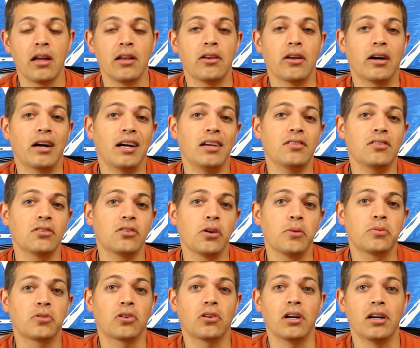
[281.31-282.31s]
Now,
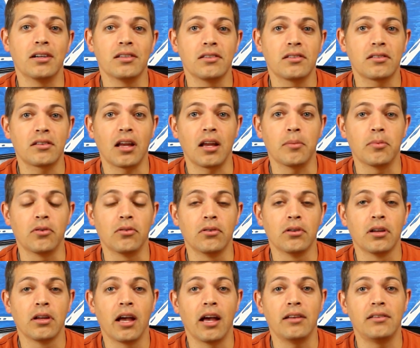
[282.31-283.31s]
isotopes are unstable
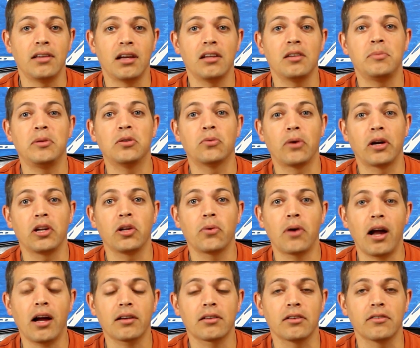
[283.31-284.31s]
and tend to be
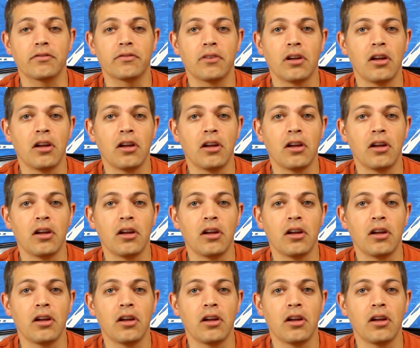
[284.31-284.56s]
radioactive.